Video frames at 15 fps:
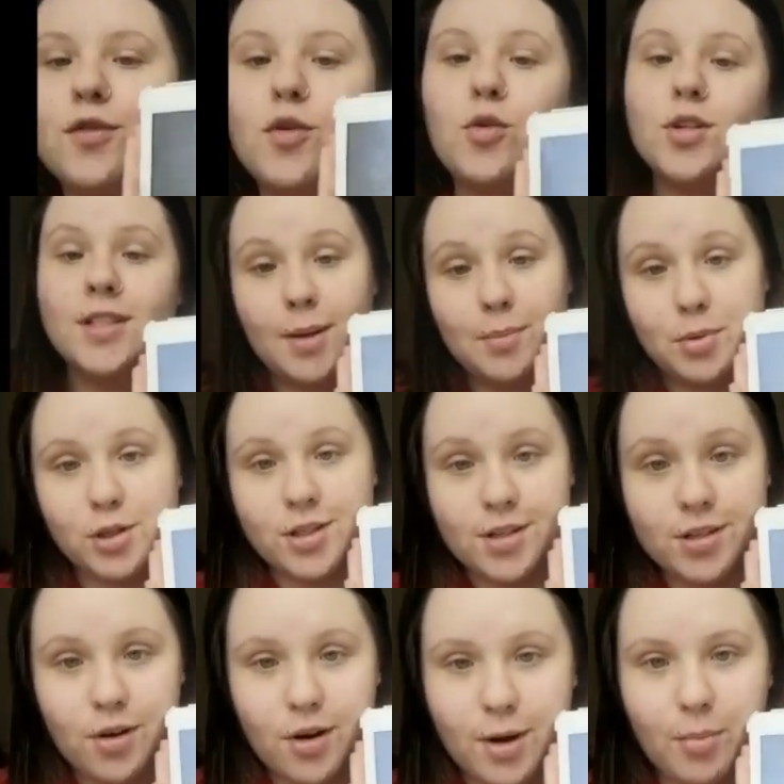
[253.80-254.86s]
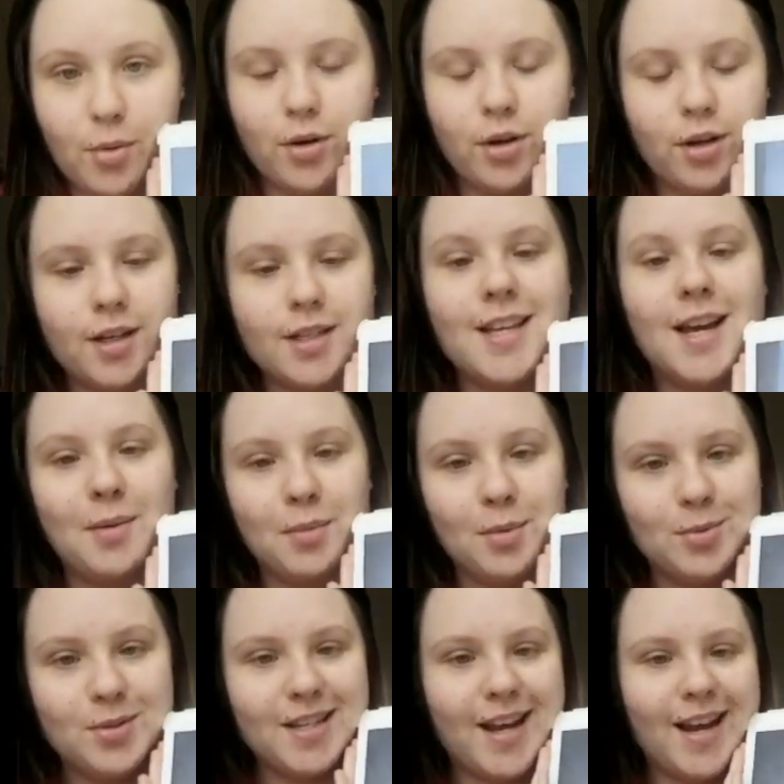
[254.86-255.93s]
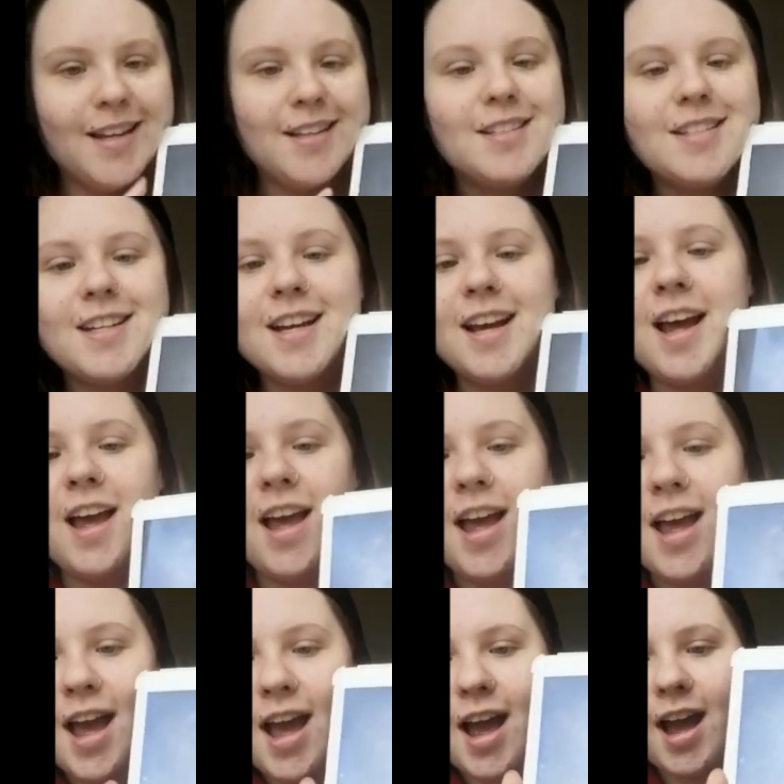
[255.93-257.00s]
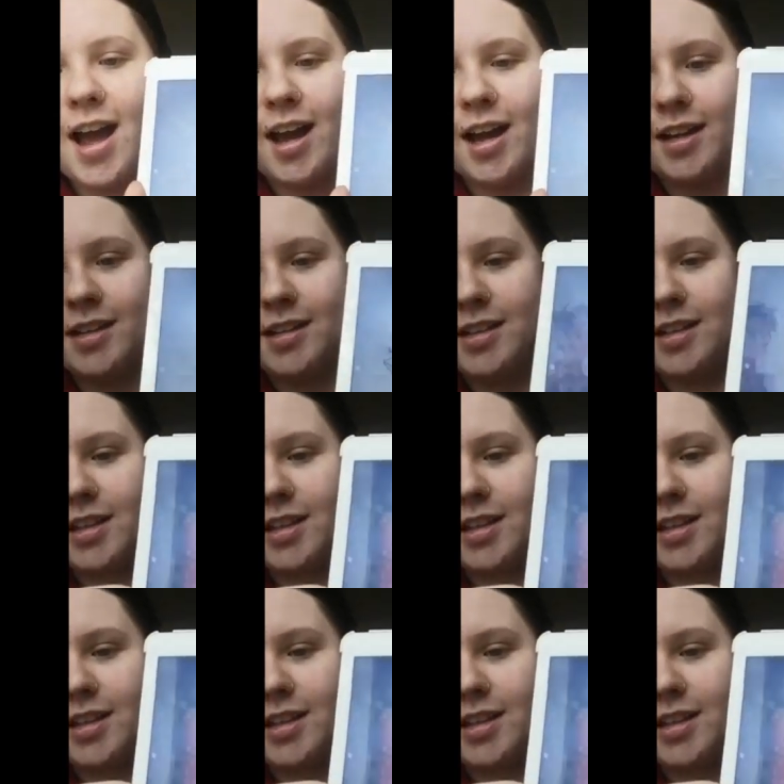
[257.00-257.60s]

of course that person is Harry Potter, because I'm obsessed. And